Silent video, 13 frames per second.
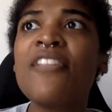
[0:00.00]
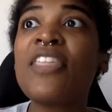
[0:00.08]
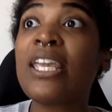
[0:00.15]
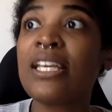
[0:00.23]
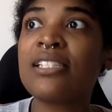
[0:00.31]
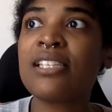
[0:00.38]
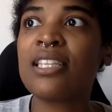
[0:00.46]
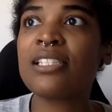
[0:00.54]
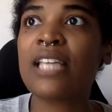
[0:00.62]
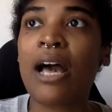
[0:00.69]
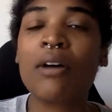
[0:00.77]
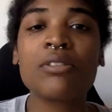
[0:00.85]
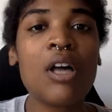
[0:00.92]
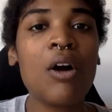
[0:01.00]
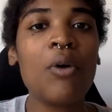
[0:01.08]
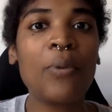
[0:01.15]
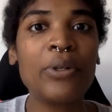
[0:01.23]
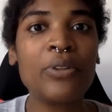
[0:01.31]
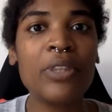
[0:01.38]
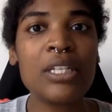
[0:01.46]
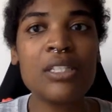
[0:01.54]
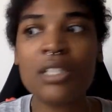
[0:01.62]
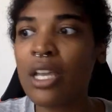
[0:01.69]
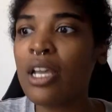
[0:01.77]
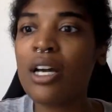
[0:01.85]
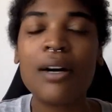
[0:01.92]
They get to this house. Oh, what do they
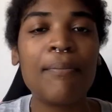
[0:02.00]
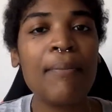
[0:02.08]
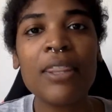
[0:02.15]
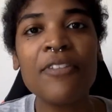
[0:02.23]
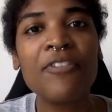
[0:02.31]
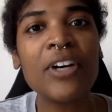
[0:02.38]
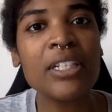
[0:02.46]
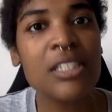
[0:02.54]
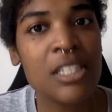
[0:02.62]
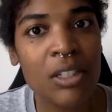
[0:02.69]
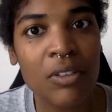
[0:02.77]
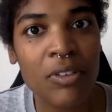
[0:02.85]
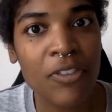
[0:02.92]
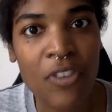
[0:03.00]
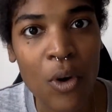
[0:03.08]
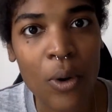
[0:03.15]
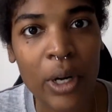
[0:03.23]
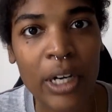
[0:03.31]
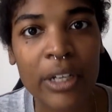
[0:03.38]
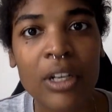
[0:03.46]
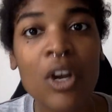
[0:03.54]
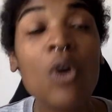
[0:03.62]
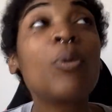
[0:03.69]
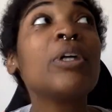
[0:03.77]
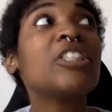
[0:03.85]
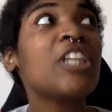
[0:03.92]
see? A motherfucking silver Ford,
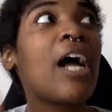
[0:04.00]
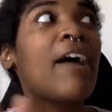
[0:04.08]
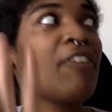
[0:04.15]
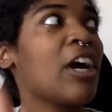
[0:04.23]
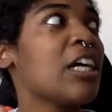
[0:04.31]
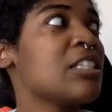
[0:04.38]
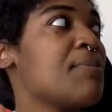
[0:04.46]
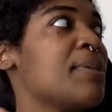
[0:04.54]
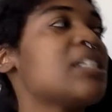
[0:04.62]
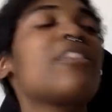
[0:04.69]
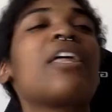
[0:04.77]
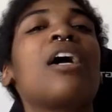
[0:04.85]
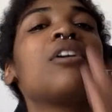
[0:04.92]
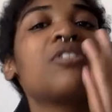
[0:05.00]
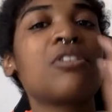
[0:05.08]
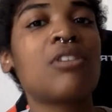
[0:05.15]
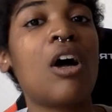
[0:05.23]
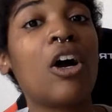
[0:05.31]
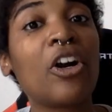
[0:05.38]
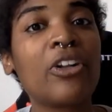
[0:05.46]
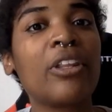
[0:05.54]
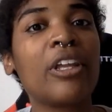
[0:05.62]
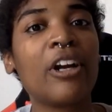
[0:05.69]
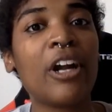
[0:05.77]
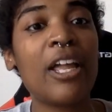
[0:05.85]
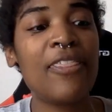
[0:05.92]
which I forgot to mention they also saw
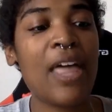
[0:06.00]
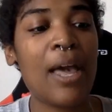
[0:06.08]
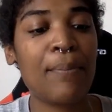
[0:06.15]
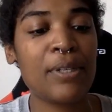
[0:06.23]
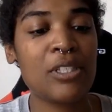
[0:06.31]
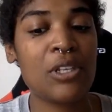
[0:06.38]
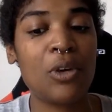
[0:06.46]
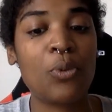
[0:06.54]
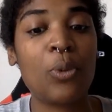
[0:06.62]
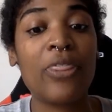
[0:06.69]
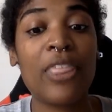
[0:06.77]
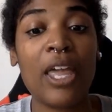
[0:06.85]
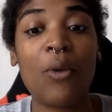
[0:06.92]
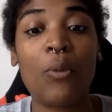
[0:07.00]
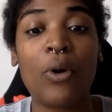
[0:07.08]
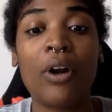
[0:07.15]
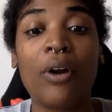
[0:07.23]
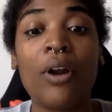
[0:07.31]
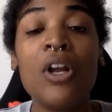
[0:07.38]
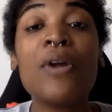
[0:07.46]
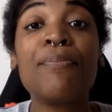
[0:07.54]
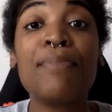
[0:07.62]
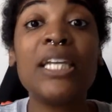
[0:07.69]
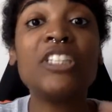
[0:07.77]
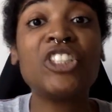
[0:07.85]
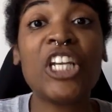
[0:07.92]
earlier in the episode when they were
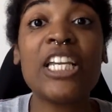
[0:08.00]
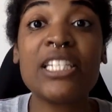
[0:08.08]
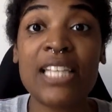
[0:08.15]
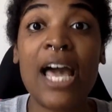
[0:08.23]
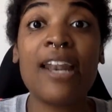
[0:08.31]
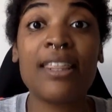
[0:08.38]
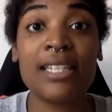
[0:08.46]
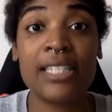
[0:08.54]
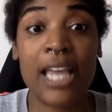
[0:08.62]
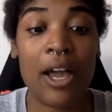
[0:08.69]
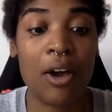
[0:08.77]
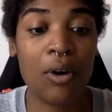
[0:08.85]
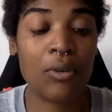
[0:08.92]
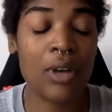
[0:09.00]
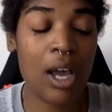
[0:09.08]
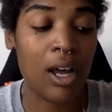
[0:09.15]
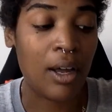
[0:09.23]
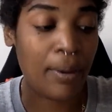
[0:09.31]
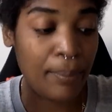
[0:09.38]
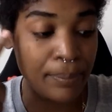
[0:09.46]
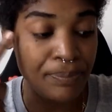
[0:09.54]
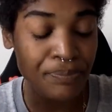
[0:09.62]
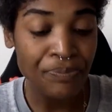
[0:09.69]
being chased out of the town